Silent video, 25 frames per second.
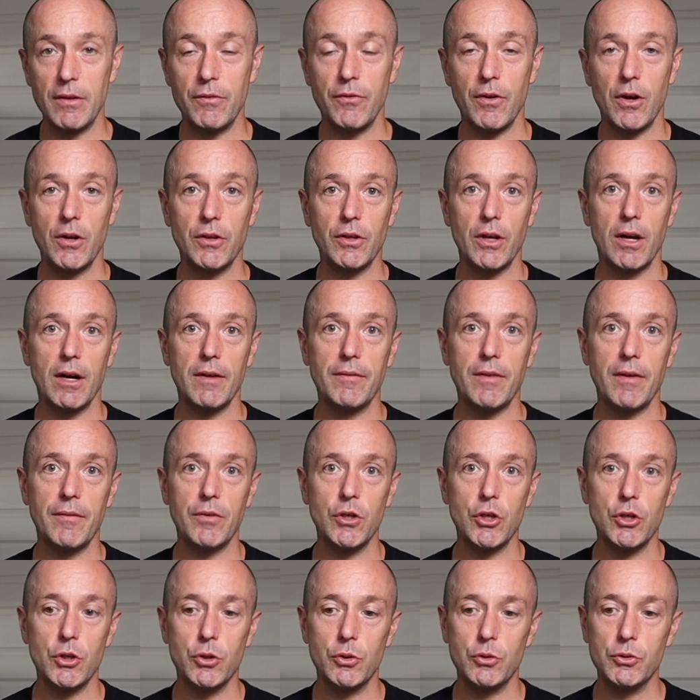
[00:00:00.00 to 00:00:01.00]
phone that I've ever
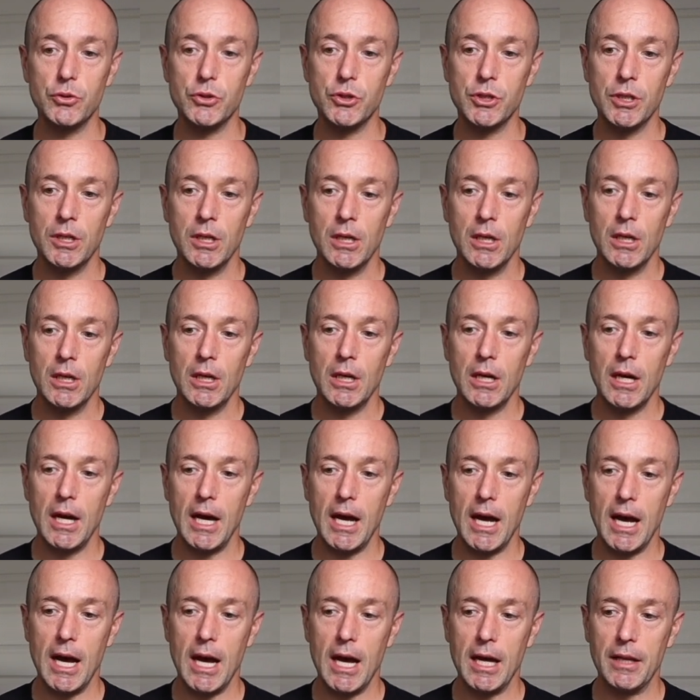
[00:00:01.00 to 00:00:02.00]
used.
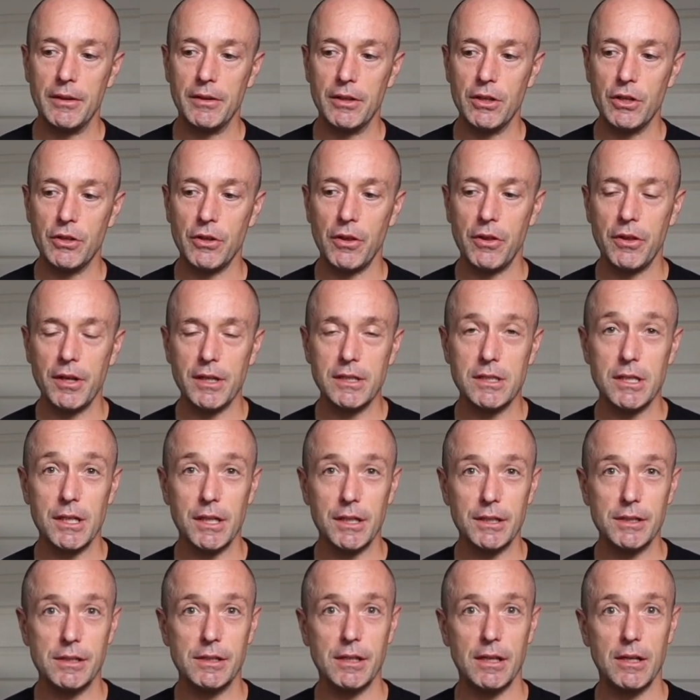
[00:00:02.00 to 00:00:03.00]
And the other thing to
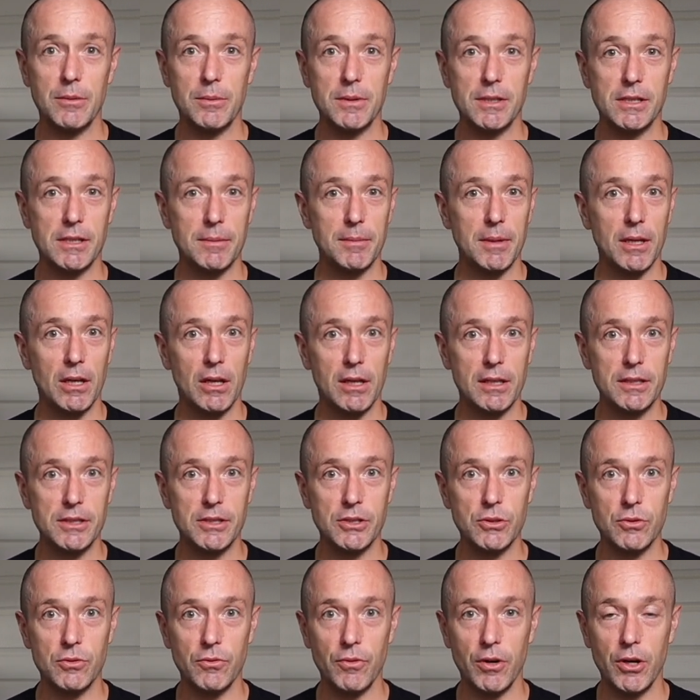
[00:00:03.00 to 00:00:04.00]
consider with something like
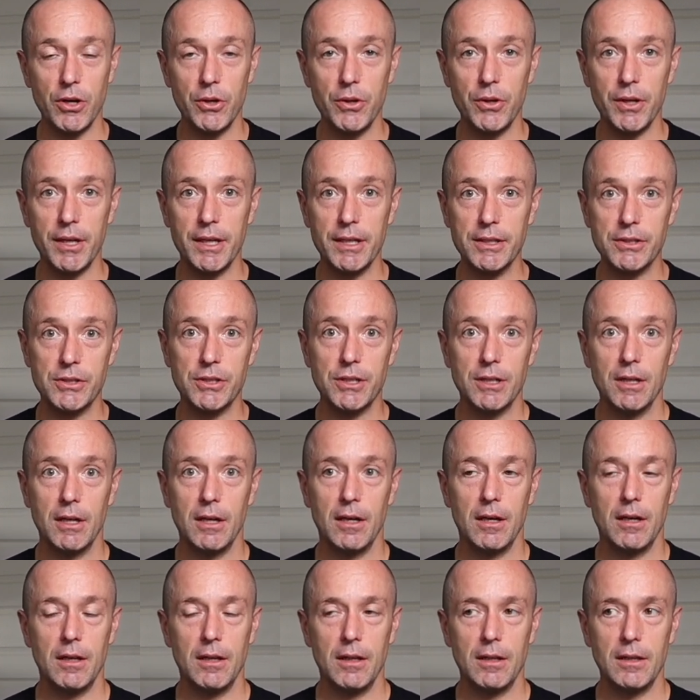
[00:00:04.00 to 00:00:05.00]
Silk Road is
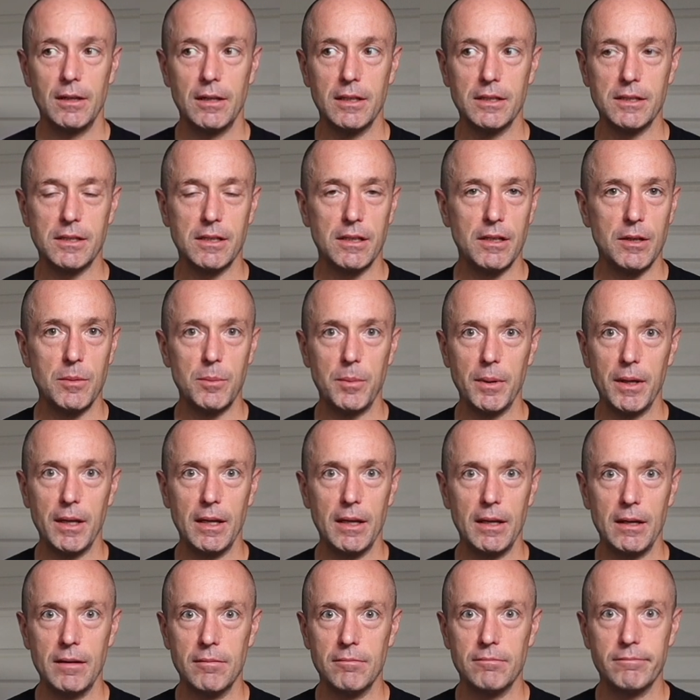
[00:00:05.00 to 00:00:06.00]
there's going to
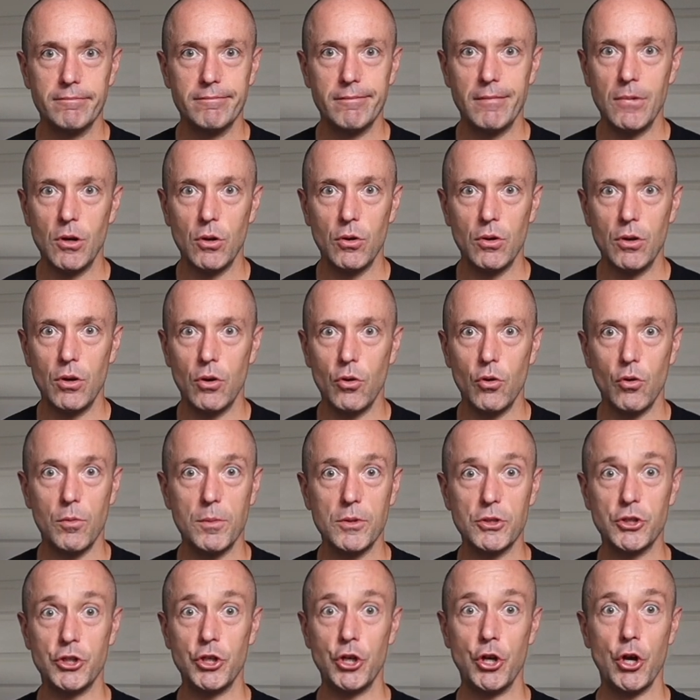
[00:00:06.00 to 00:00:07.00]
be
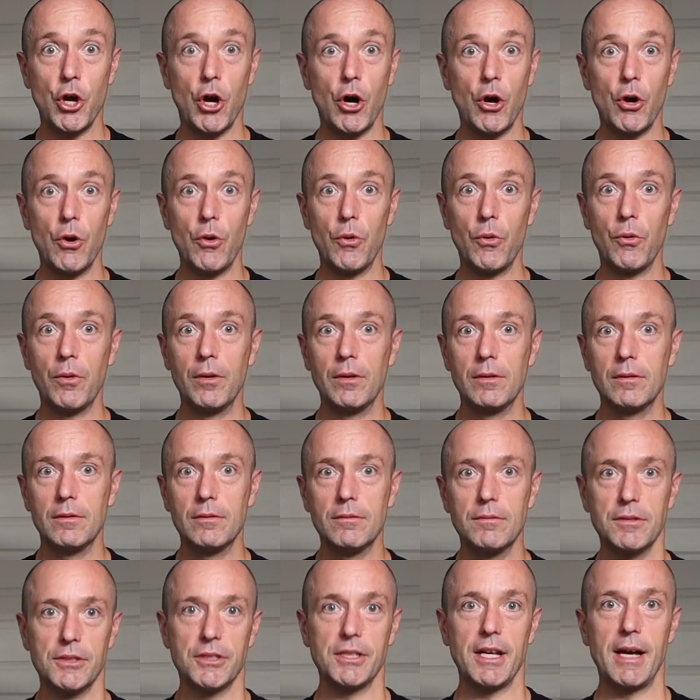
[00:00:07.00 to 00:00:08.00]
almost no
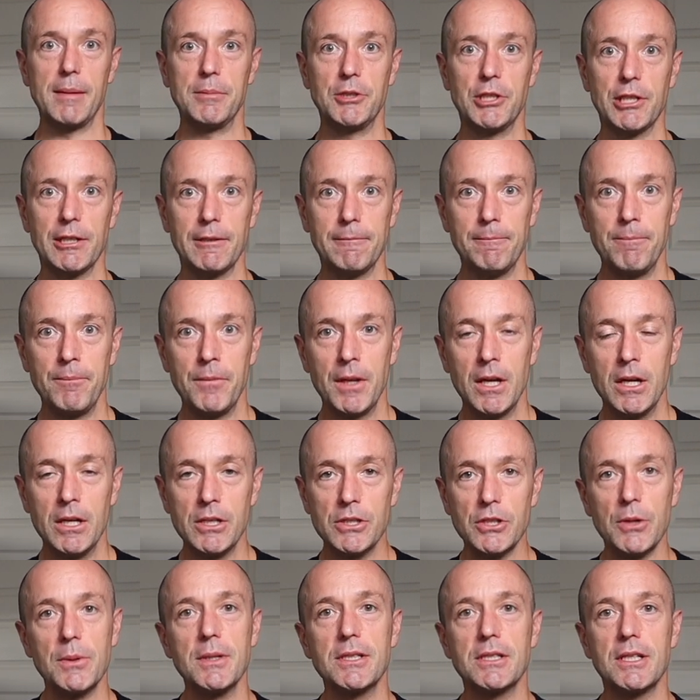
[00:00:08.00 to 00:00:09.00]
reception.
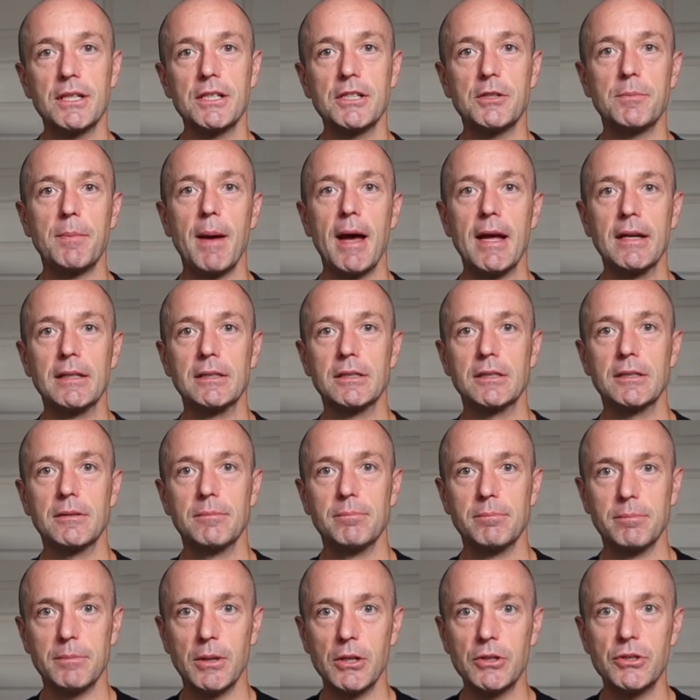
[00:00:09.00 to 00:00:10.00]
So it's going to spend
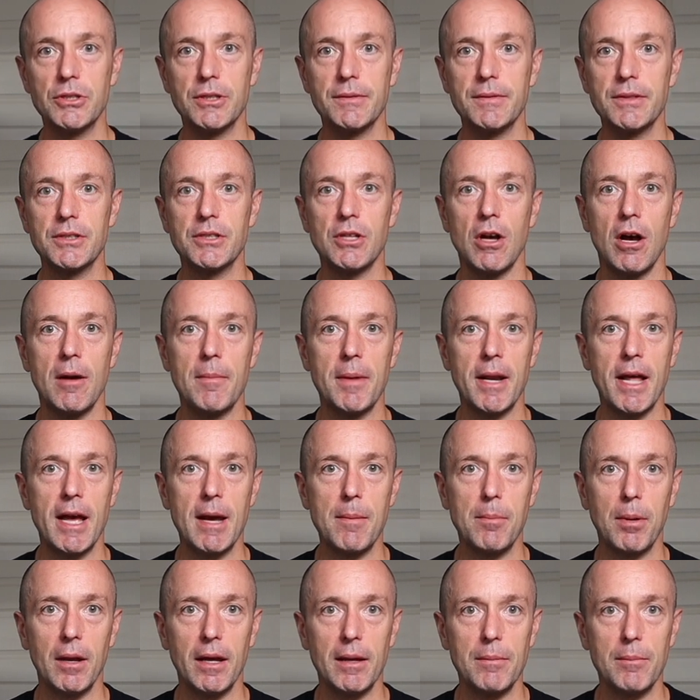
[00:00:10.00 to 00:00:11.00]
most of its time in
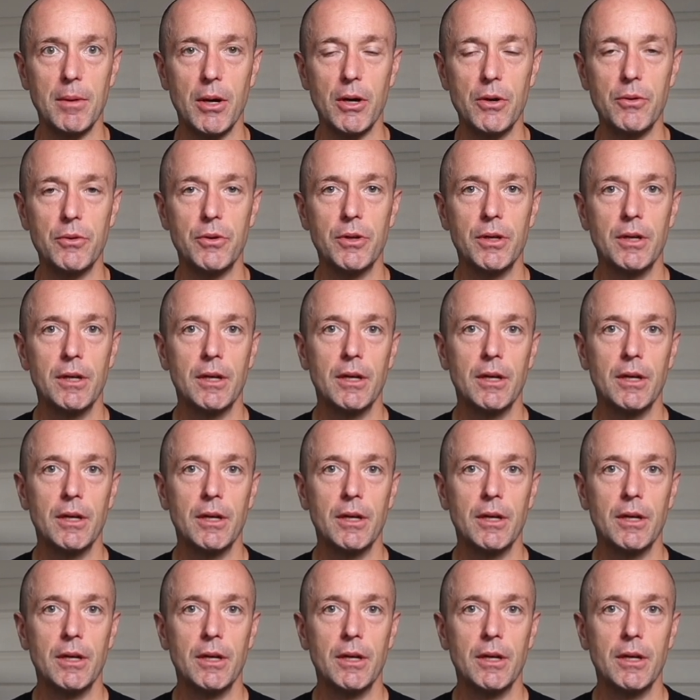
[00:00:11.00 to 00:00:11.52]
airplane mode.